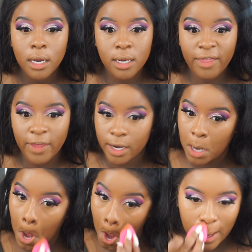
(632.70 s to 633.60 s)
Nothing.
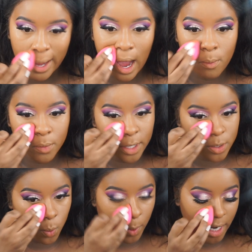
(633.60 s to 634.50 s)
Like,
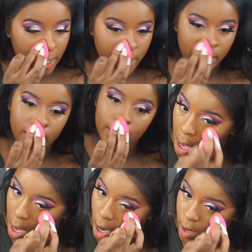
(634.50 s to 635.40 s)
it's weird.
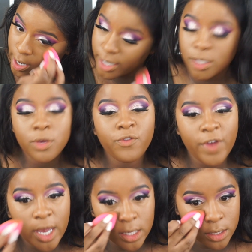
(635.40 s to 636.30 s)
Alright, Too
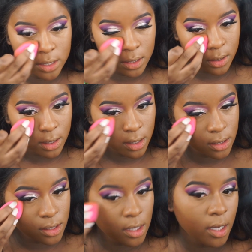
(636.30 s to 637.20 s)
Faced.
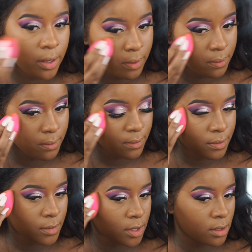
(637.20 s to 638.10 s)
See you.
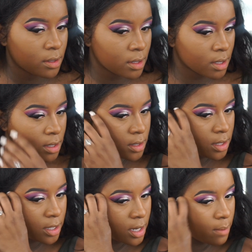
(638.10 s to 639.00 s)

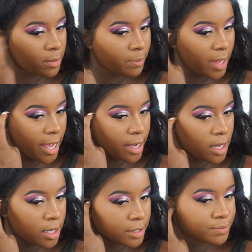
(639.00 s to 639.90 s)
Didn't come to play,
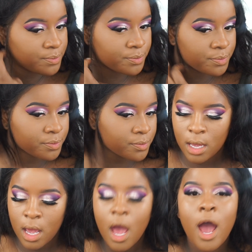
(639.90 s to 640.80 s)
huh?
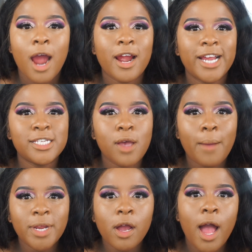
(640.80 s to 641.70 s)
Alright, so
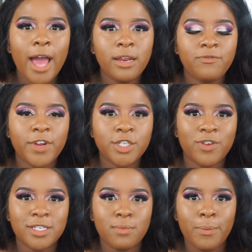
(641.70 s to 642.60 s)
I'm gonna go ahead and finish the
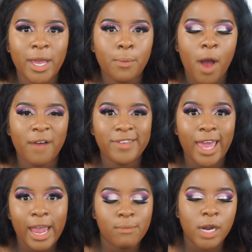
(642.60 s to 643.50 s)
rest of my makeup off
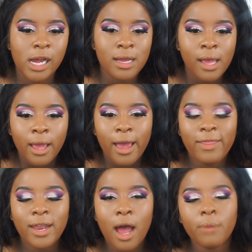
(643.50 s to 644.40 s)
camera,
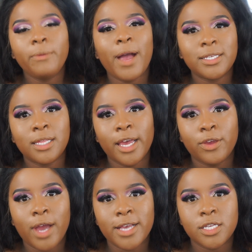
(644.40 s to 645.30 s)
and then I'll be back to let
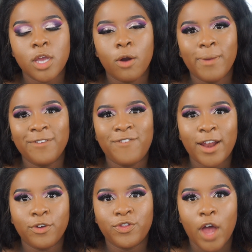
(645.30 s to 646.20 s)
you guys know my
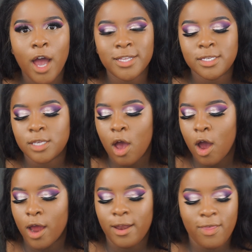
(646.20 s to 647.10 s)
final thoughts
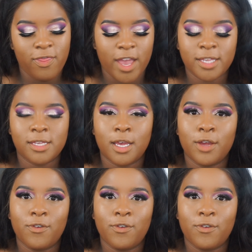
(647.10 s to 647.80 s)
on this